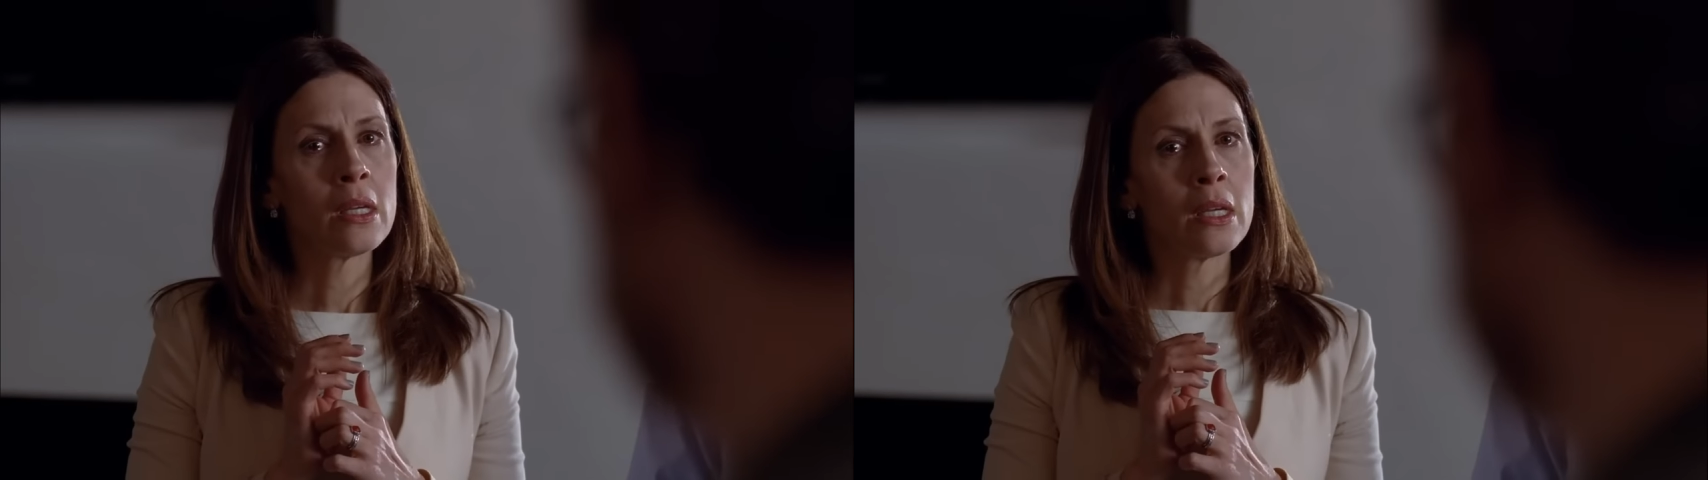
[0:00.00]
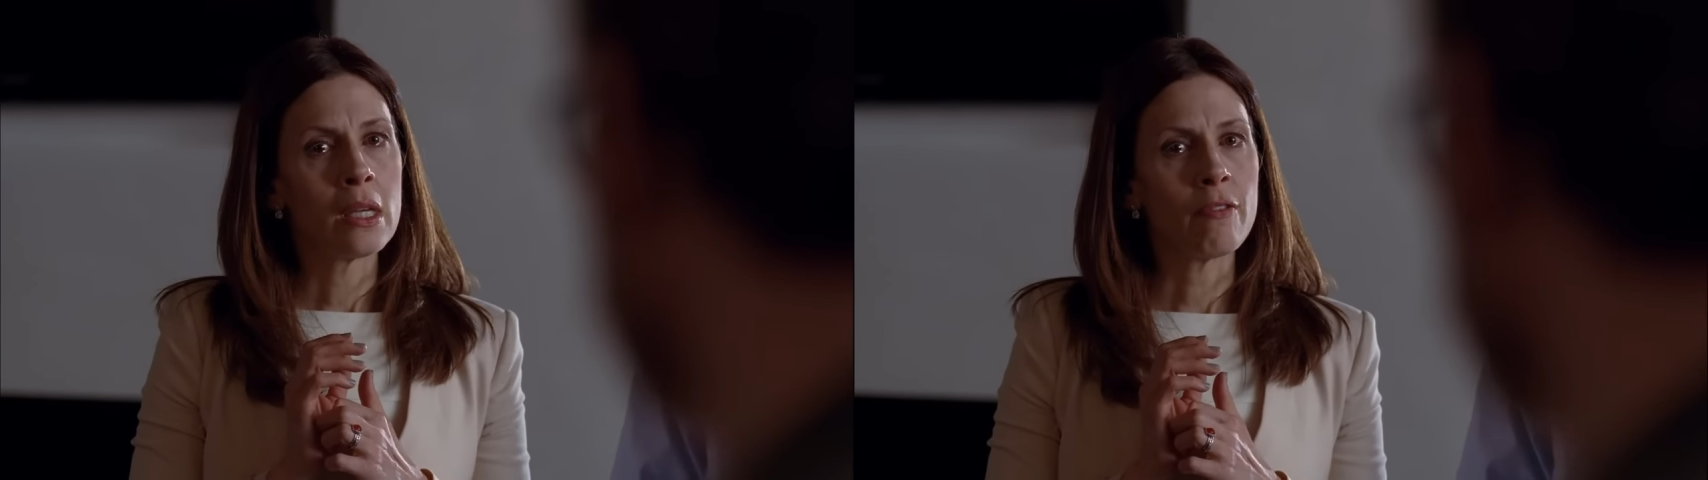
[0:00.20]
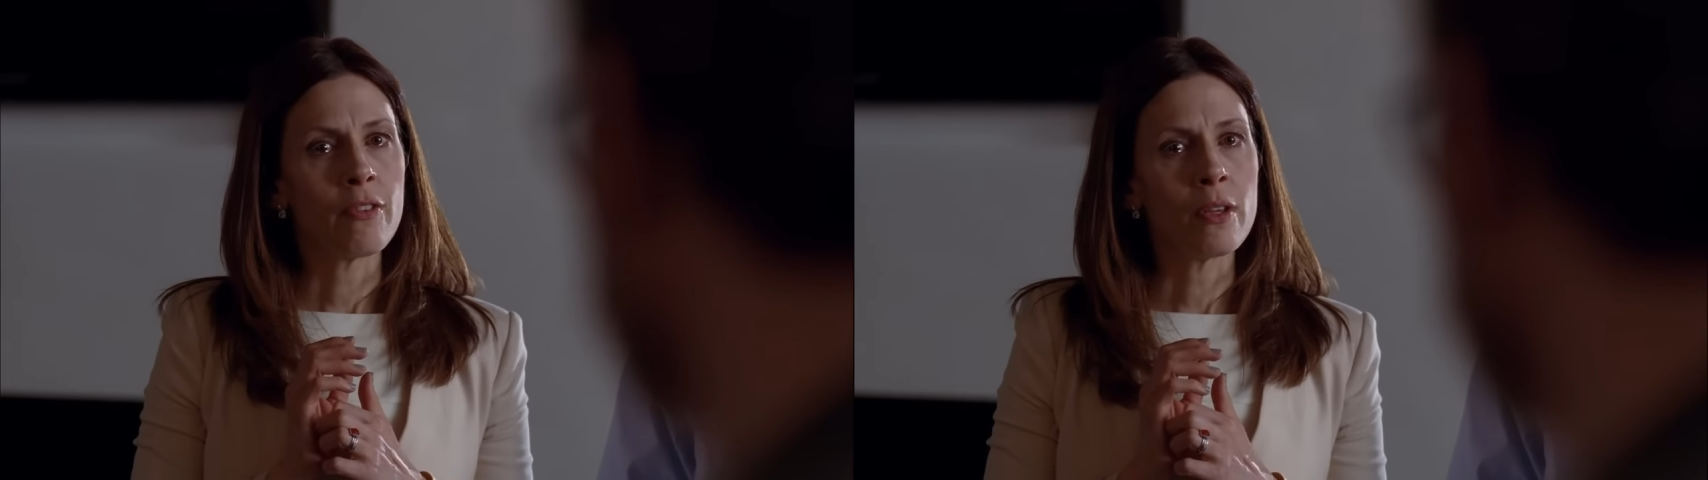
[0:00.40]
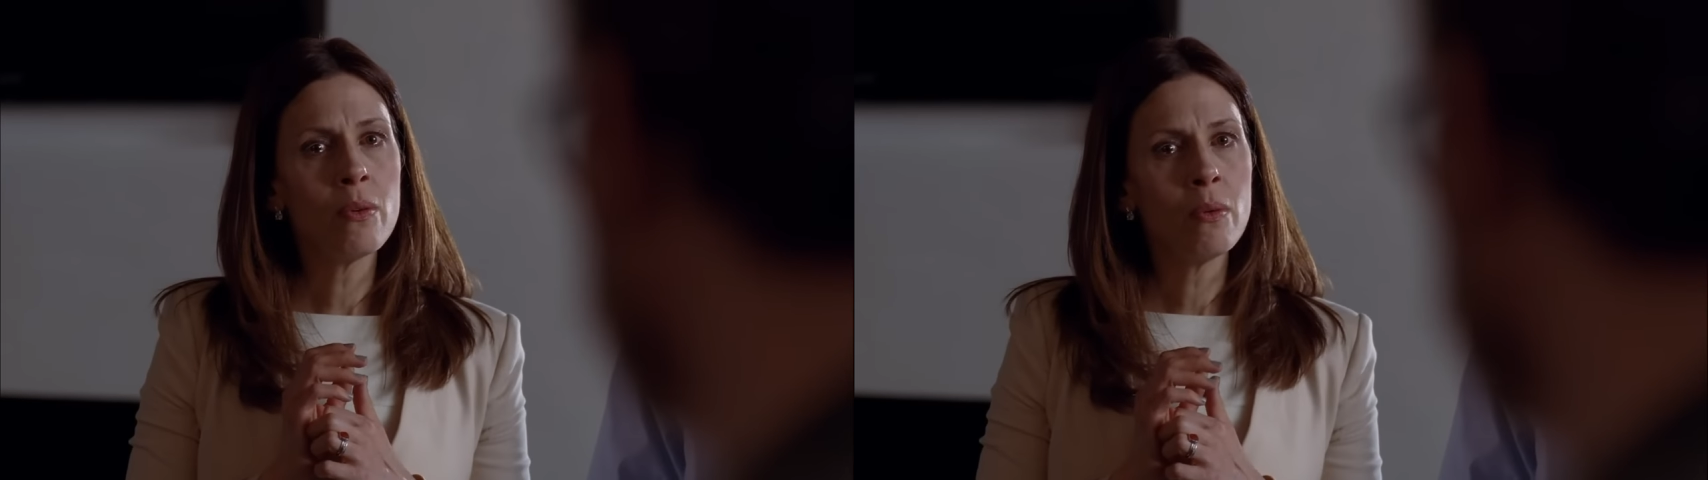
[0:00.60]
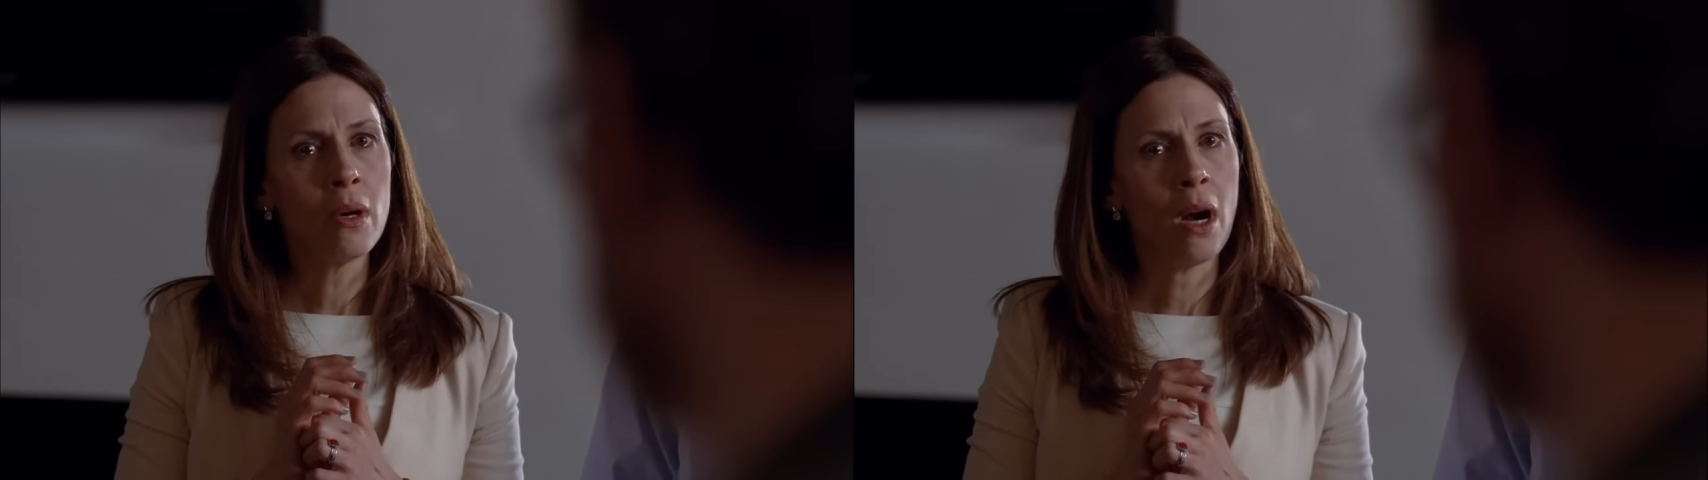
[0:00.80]
If
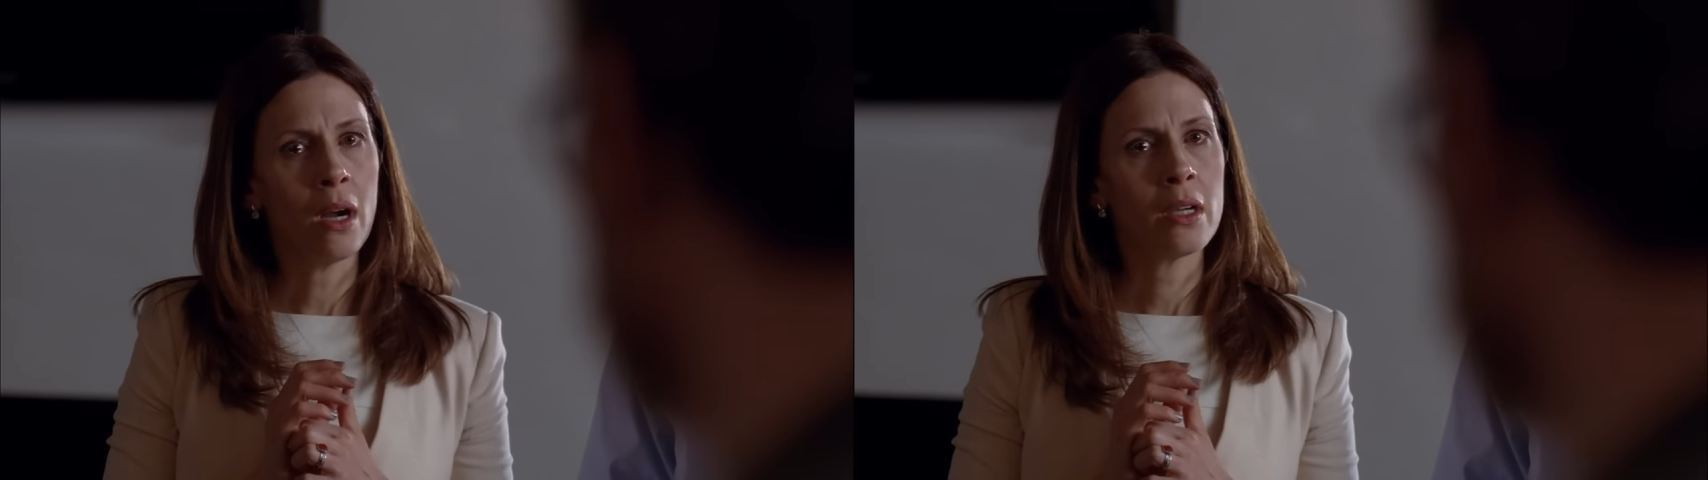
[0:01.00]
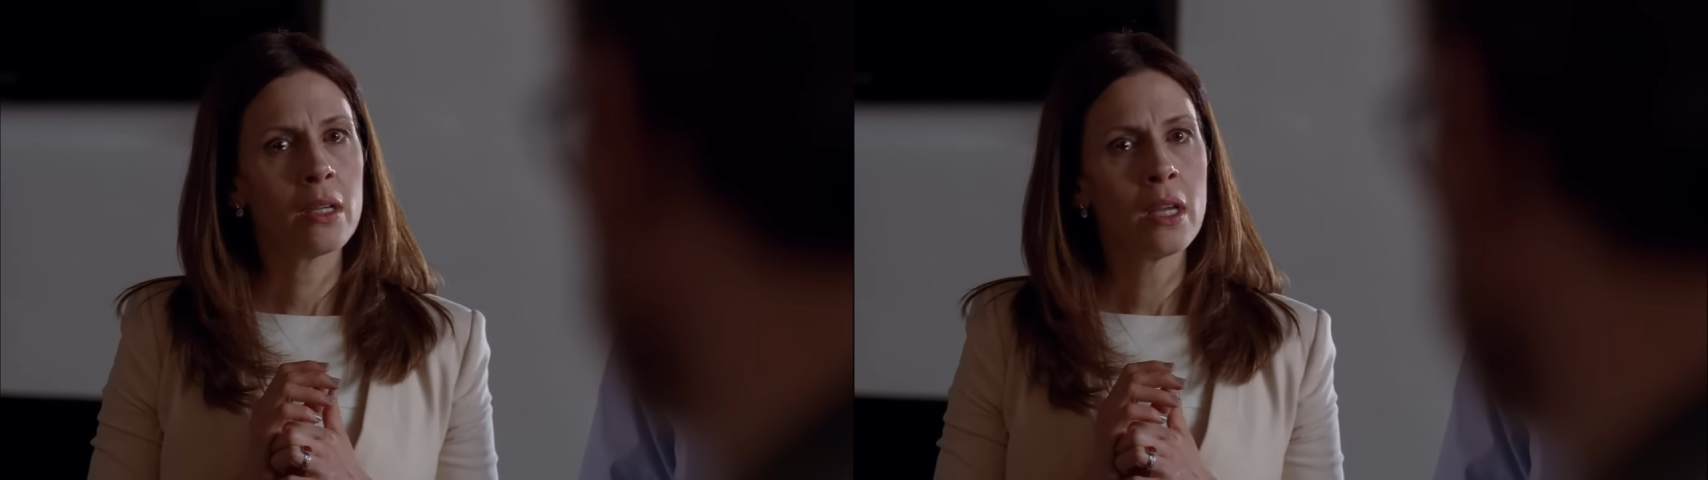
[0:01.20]
you are